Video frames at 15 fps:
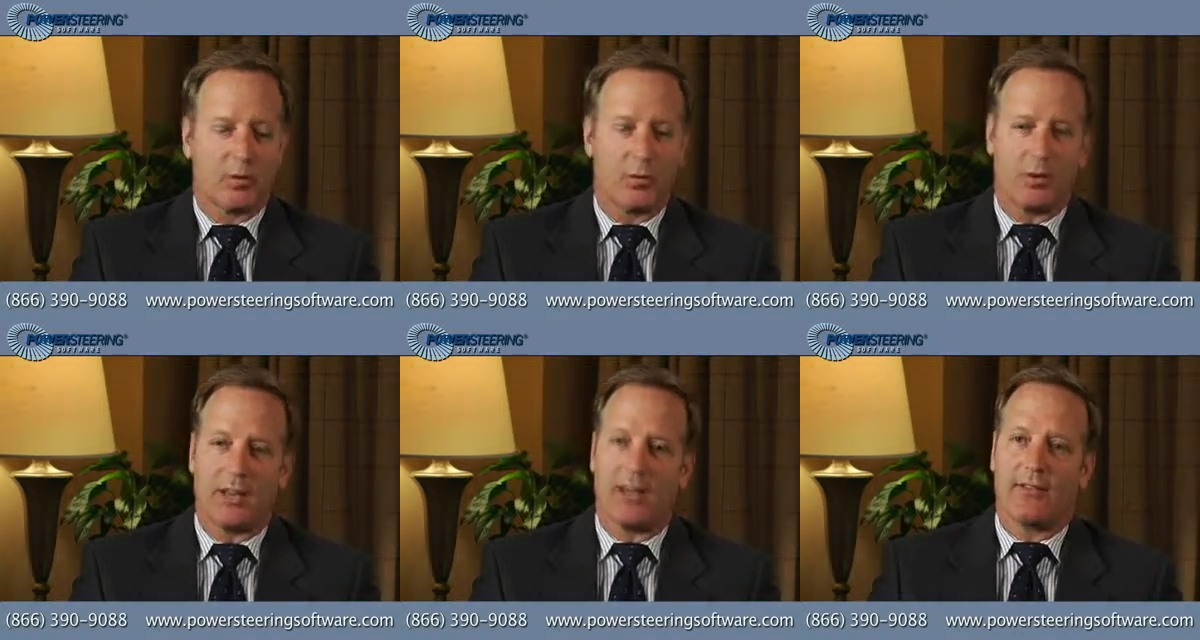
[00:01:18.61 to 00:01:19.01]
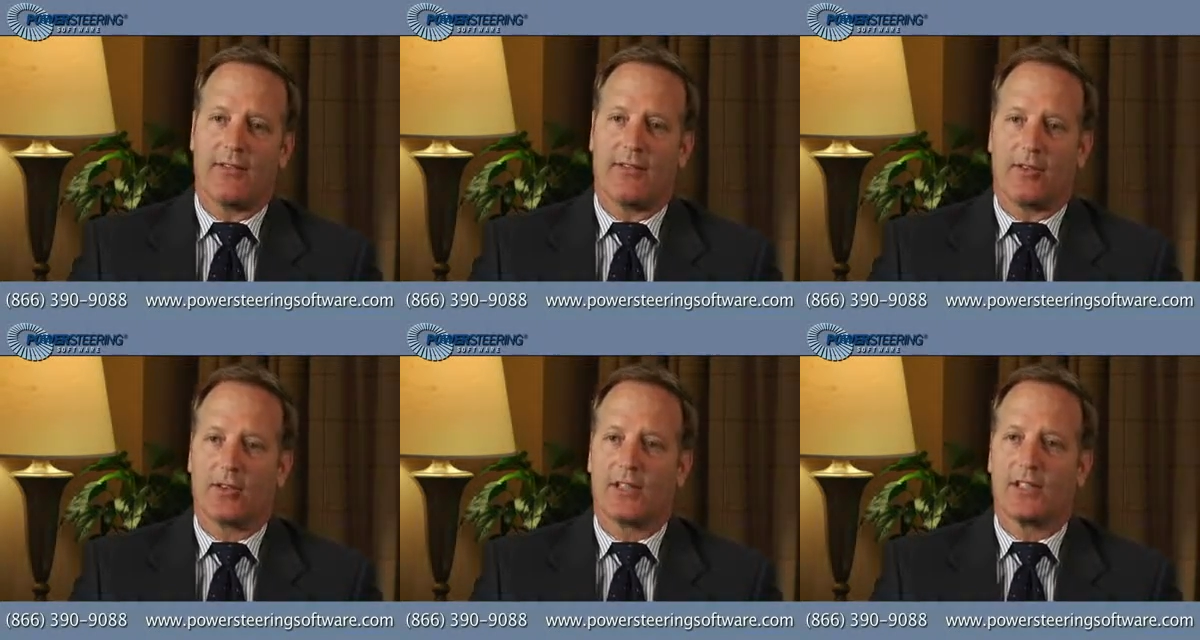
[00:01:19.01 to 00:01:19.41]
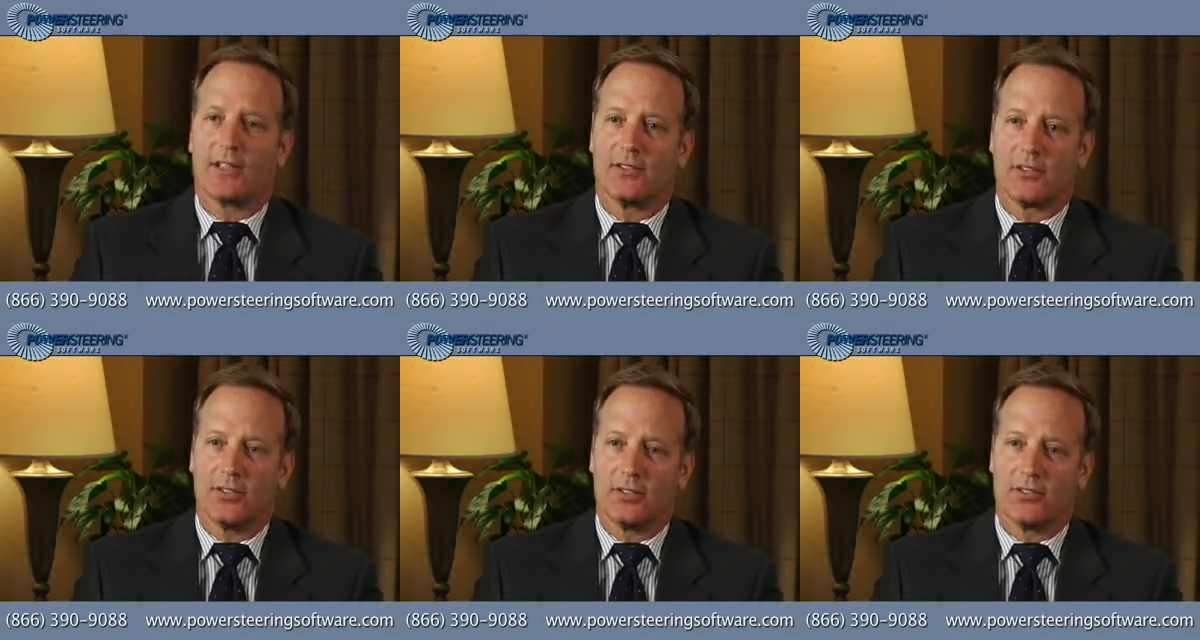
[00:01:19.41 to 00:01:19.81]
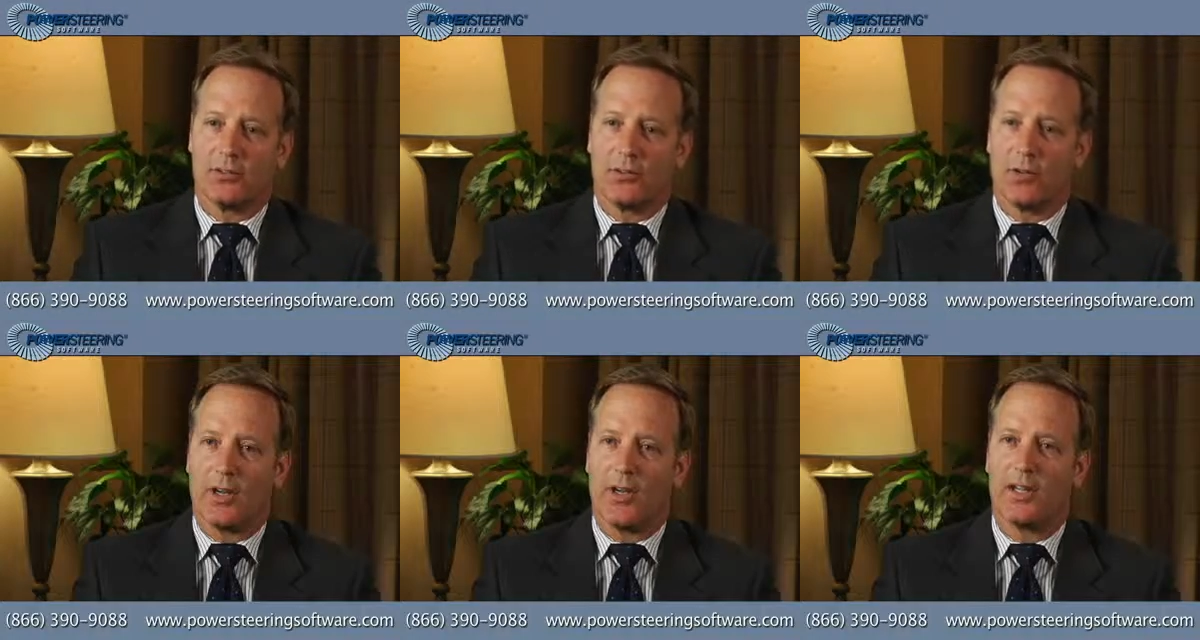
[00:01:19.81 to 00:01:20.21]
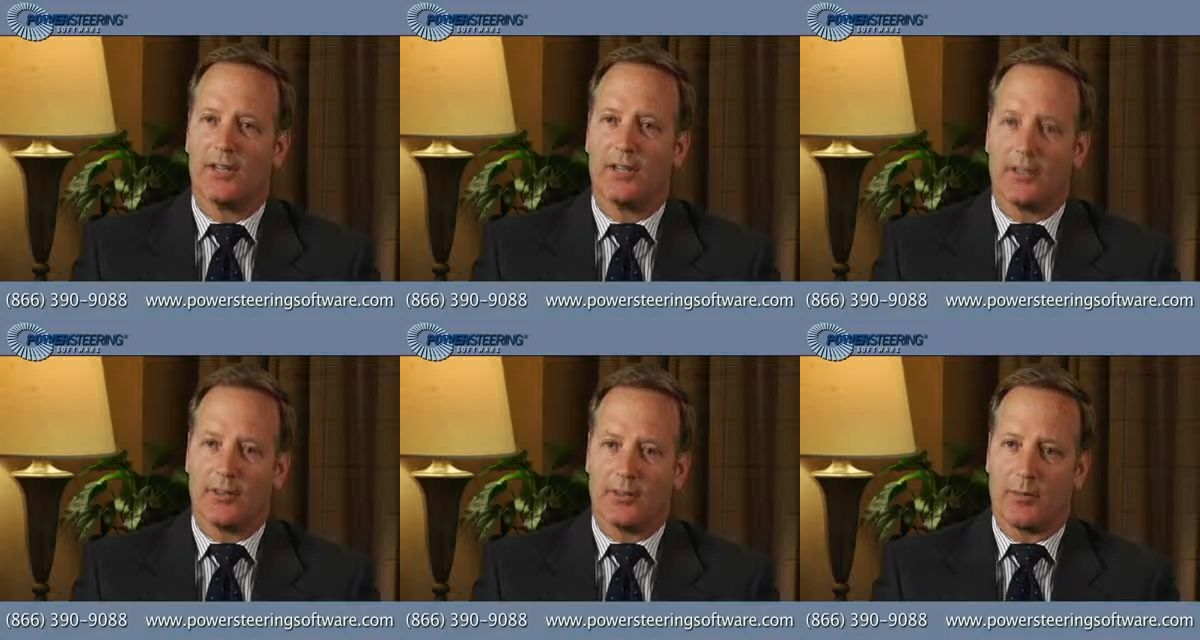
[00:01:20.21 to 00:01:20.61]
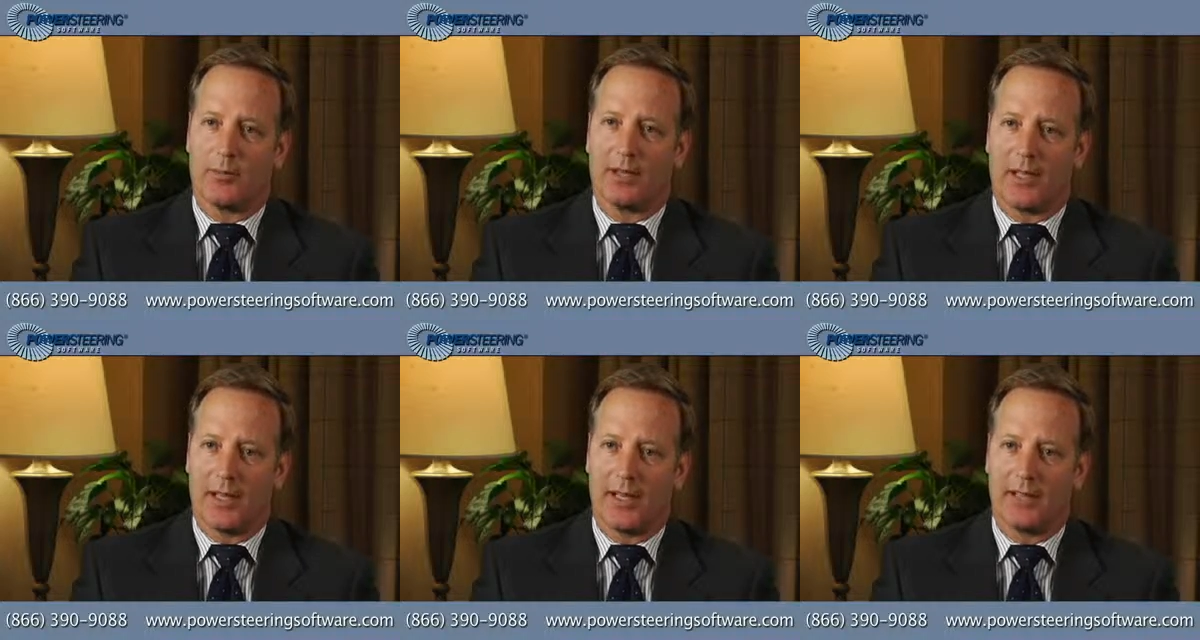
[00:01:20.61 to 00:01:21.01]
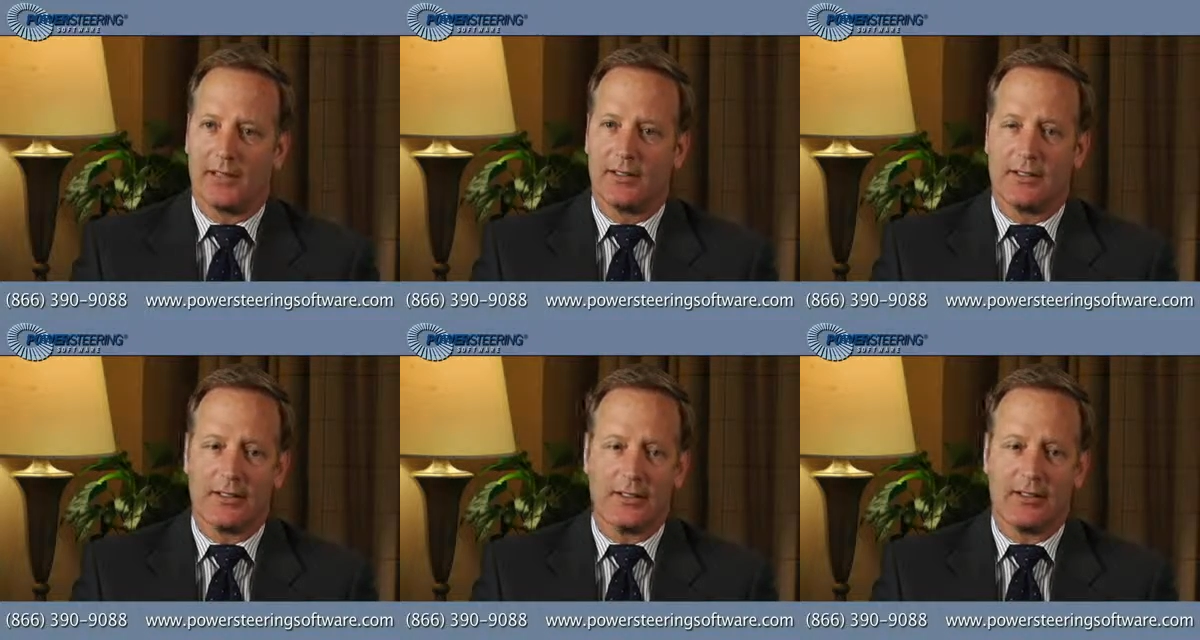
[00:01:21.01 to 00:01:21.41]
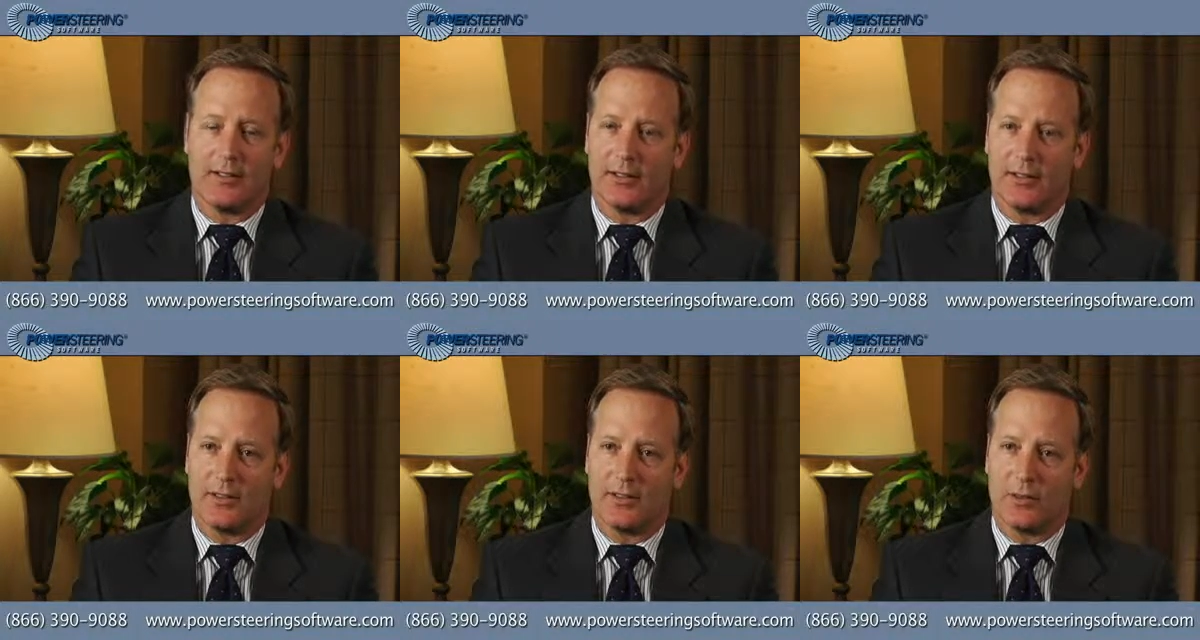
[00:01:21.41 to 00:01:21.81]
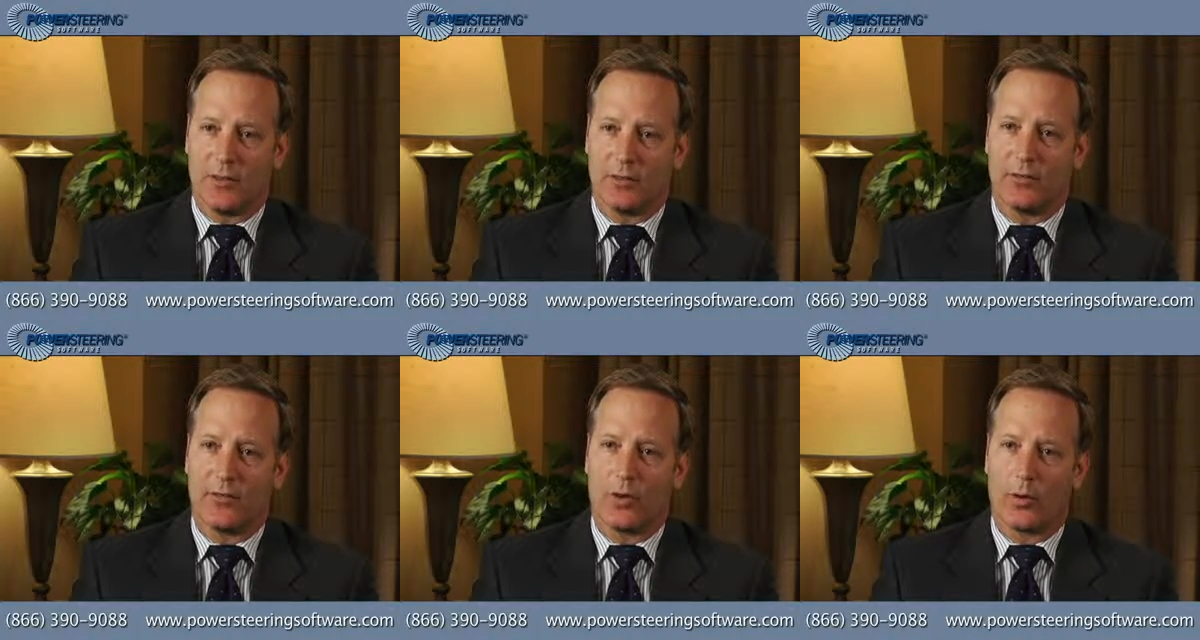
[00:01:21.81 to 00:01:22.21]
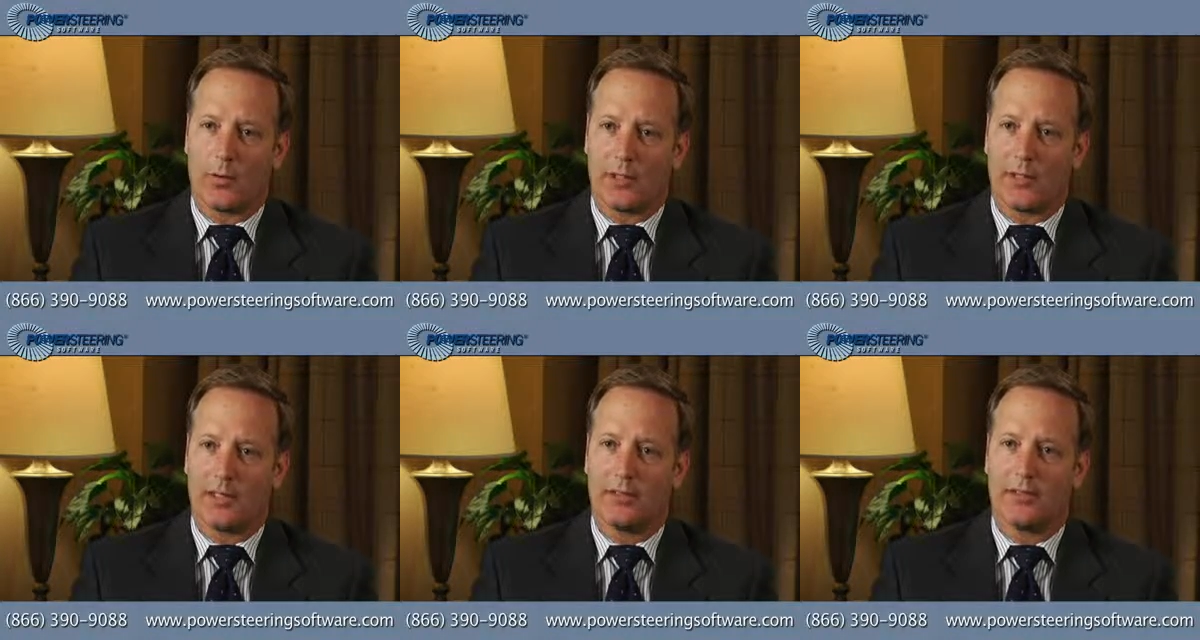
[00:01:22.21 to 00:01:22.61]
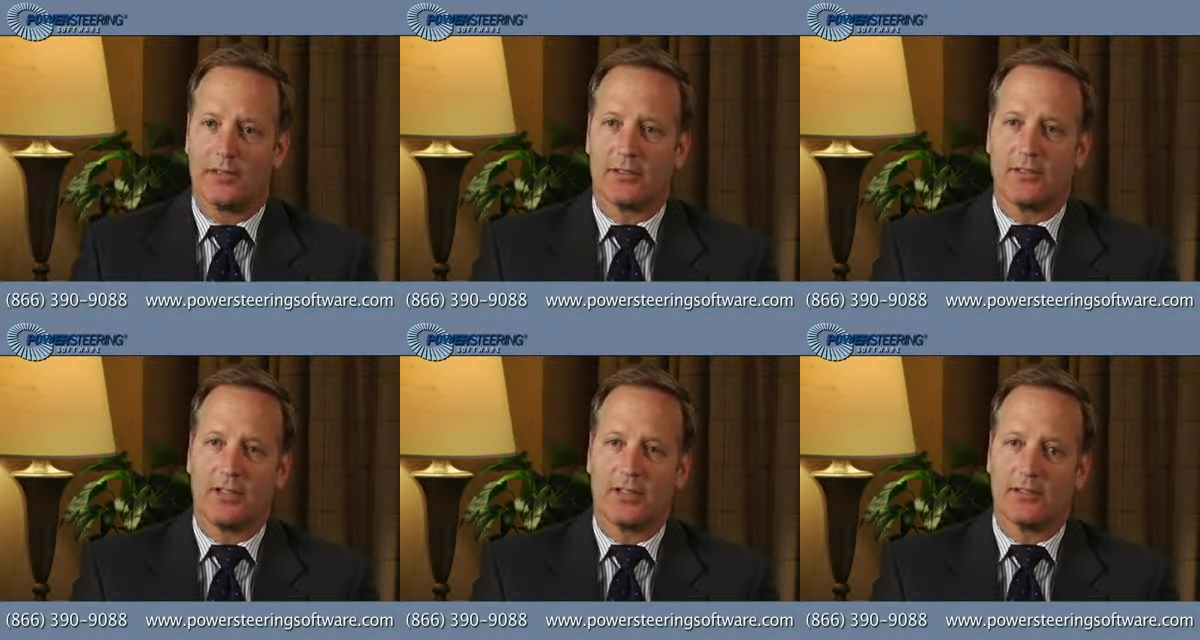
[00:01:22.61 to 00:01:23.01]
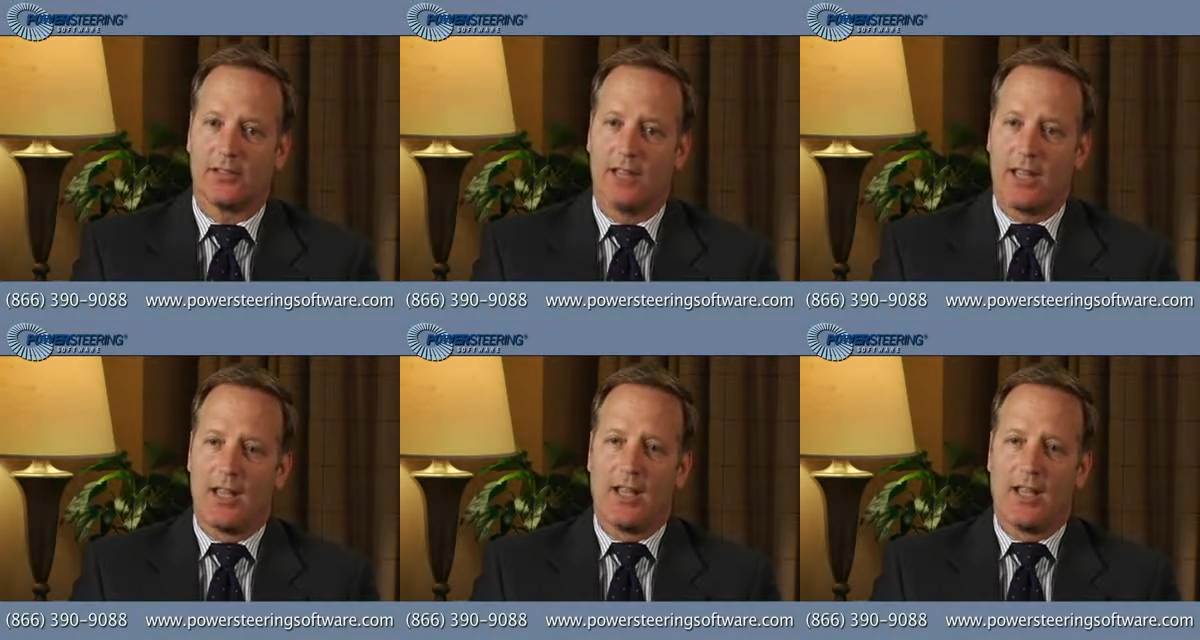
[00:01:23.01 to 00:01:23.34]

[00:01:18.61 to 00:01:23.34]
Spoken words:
we have a very consistent way of applying the formula that says,